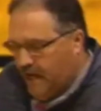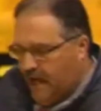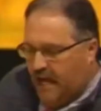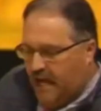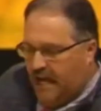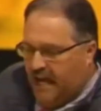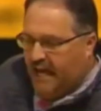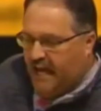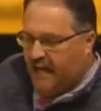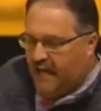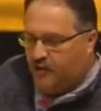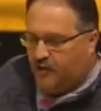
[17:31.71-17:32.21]

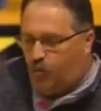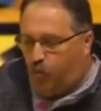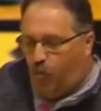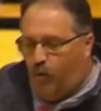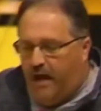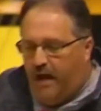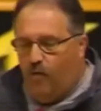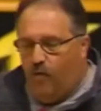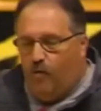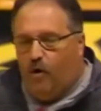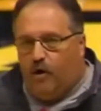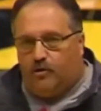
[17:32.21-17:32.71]
is
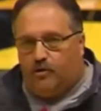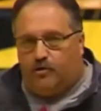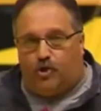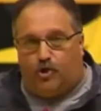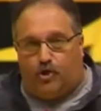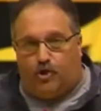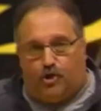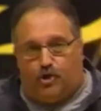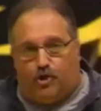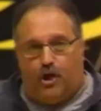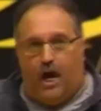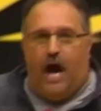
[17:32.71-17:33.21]
we will
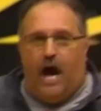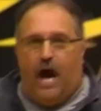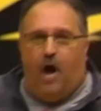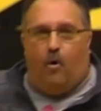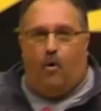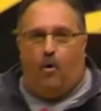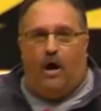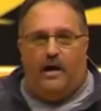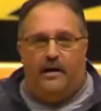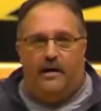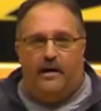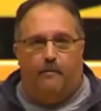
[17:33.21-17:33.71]

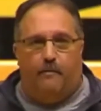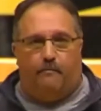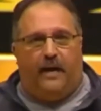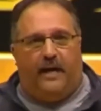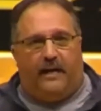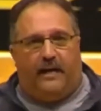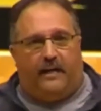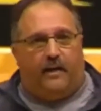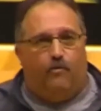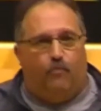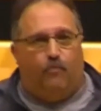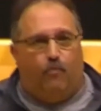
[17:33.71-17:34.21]
show on the
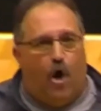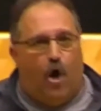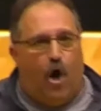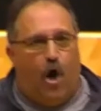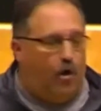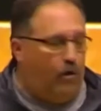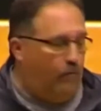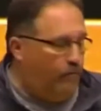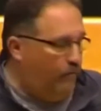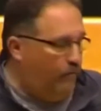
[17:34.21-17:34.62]
pick and roll.